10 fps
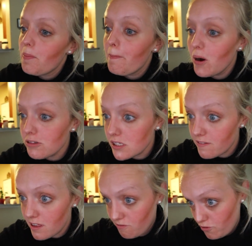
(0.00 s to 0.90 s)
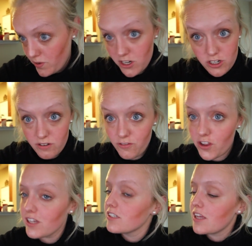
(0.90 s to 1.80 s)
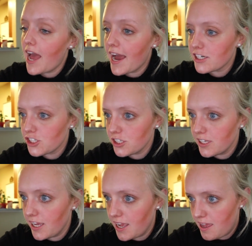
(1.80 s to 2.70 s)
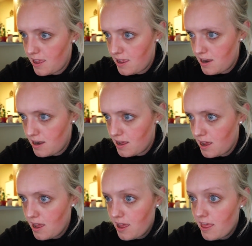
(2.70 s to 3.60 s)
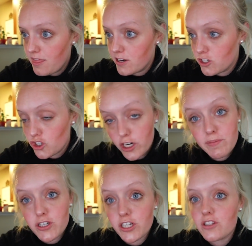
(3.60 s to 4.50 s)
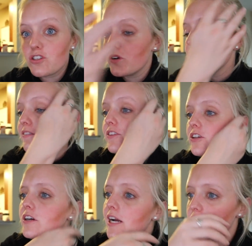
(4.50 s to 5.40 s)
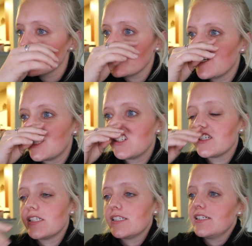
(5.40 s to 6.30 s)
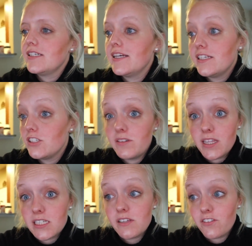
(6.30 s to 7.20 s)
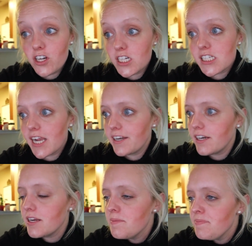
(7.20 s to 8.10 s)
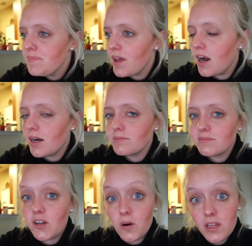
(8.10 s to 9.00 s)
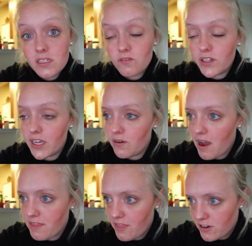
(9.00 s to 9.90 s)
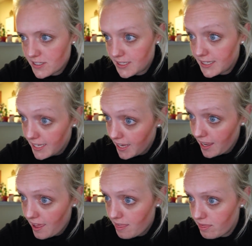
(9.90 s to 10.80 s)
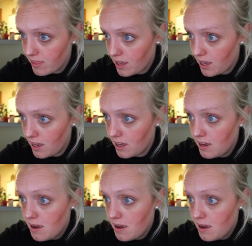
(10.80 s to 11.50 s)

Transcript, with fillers: Most of the information for this is actually in the description. So if you're actually interested in doing this, if you're a designer, um, go to this video and then there's a link in the